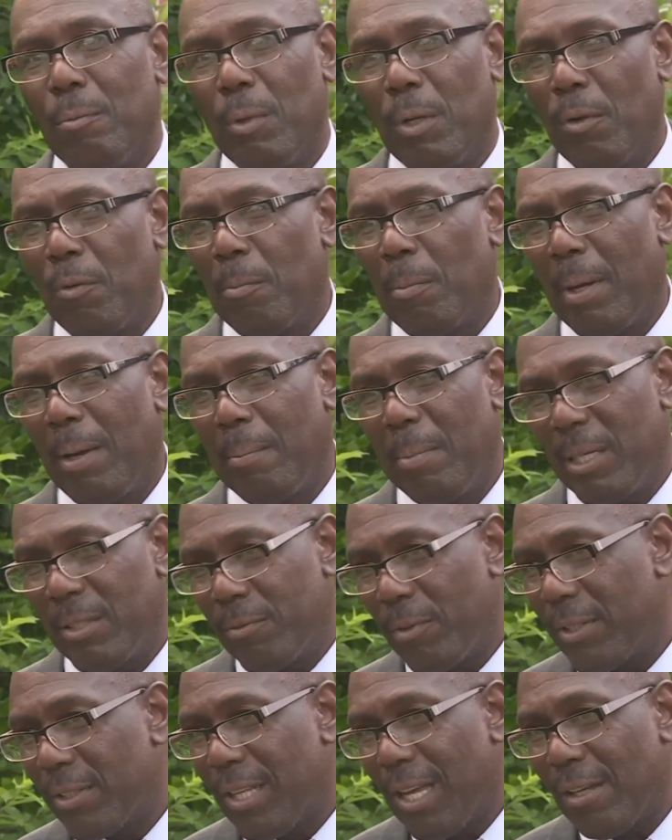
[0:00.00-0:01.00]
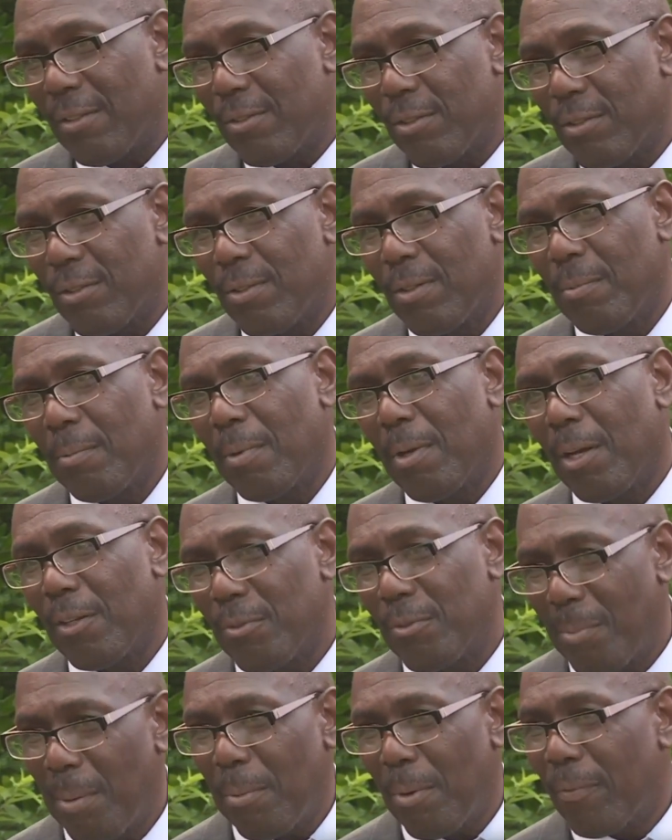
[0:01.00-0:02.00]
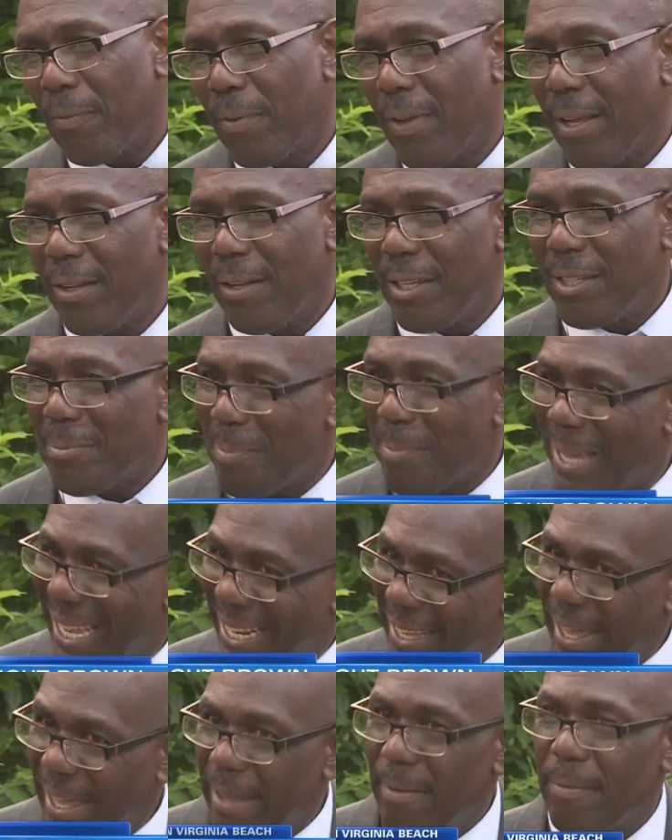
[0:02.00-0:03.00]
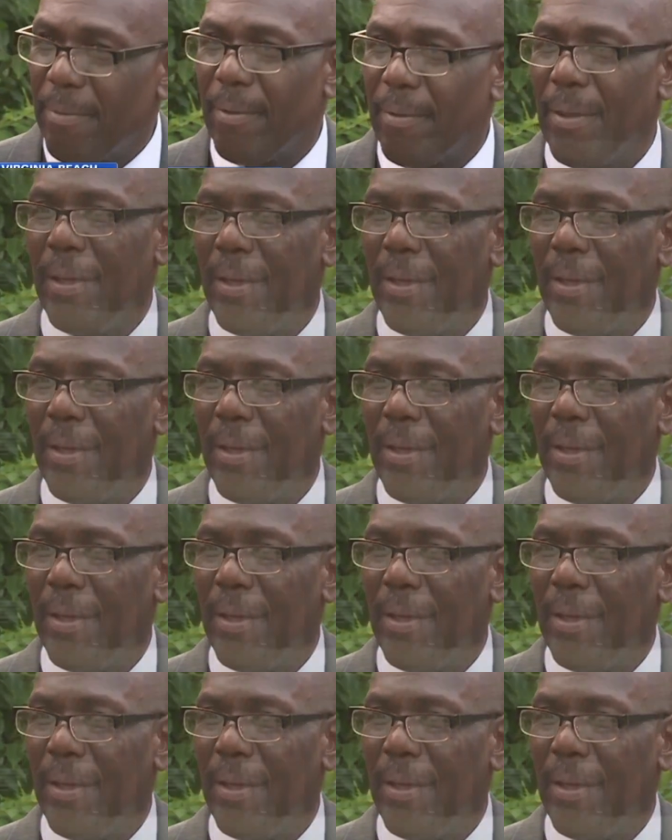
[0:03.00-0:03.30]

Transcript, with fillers: went over to my best friend's house because my birthday, his man cave,